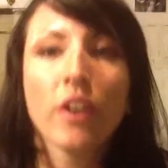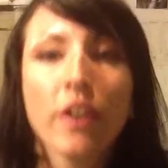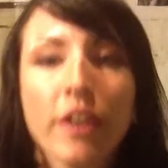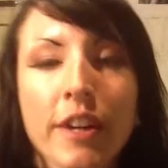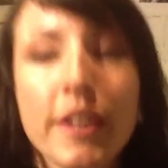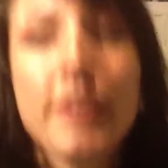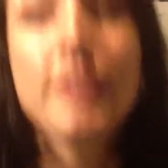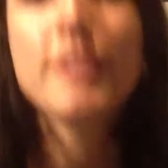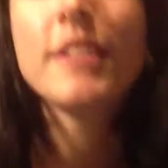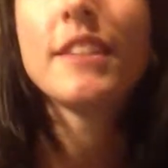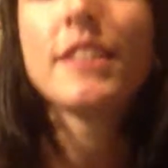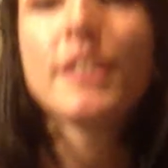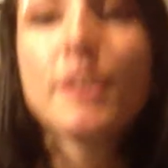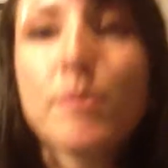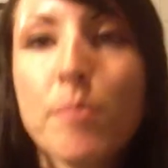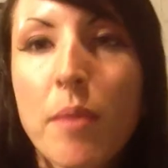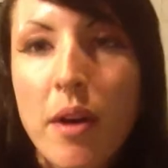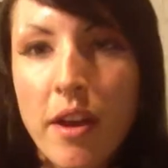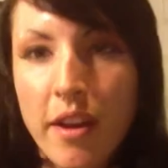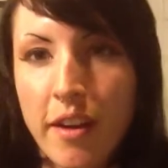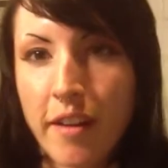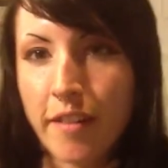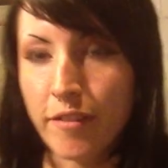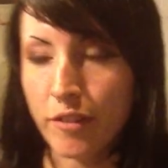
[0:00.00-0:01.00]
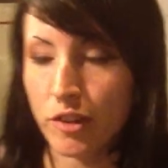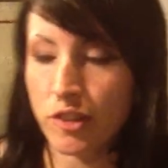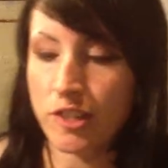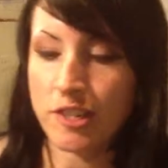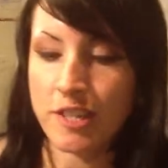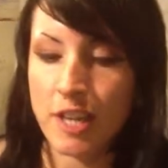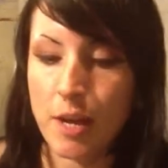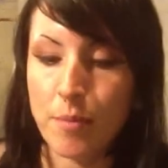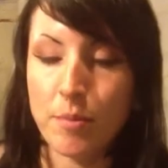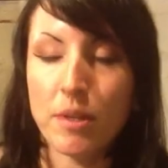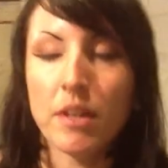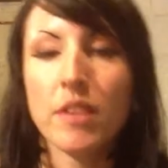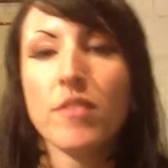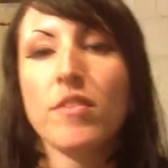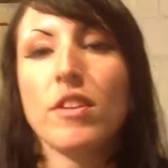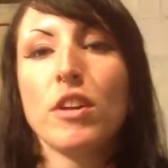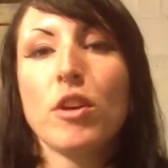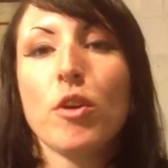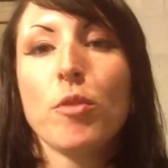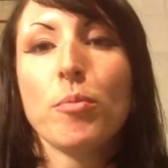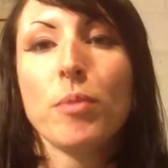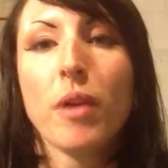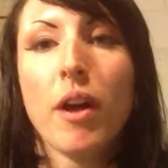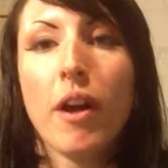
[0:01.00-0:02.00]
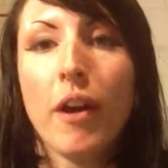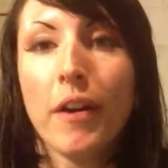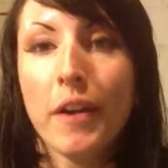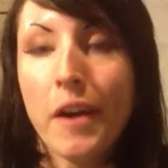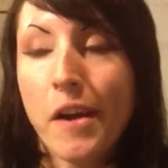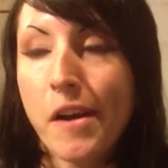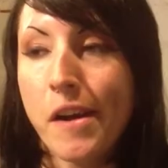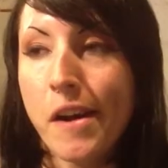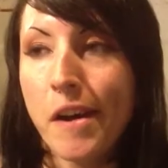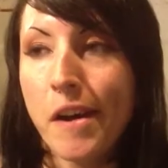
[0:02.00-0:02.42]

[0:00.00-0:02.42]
Alright, this is my first attempt at a video blog.